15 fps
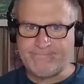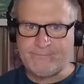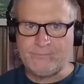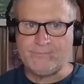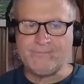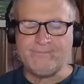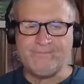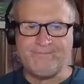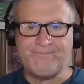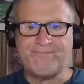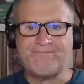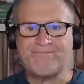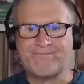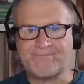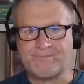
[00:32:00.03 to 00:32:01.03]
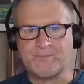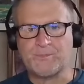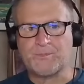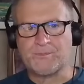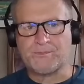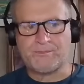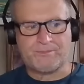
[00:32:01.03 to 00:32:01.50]

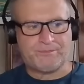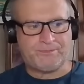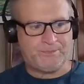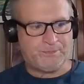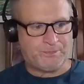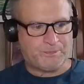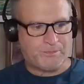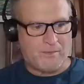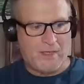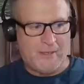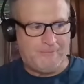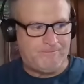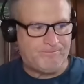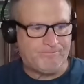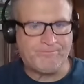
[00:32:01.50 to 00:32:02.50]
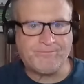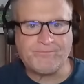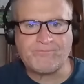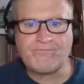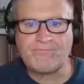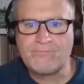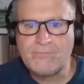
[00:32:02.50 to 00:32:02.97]

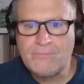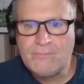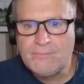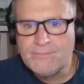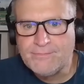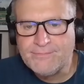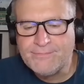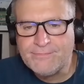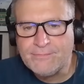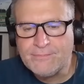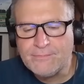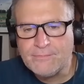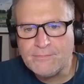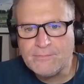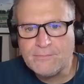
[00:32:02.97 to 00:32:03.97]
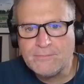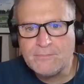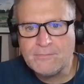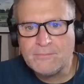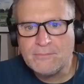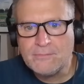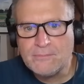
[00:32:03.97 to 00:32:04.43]

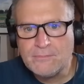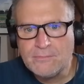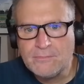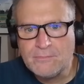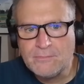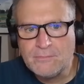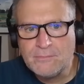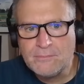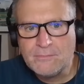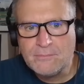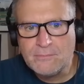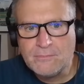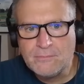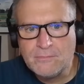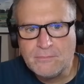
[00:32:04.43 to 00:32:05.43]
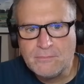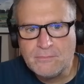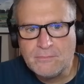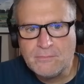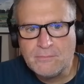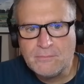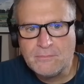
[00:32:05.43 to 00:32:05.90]

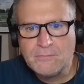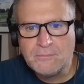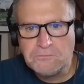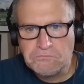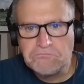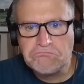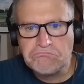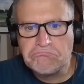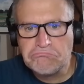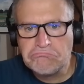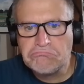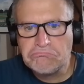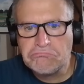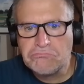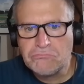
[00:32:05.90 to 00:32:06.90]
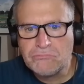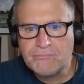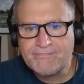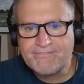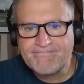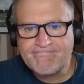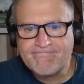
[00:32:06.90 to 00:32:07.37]

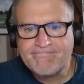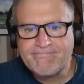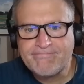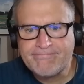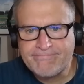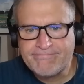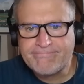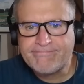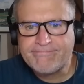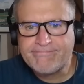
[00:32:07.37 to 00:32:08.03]
(silent)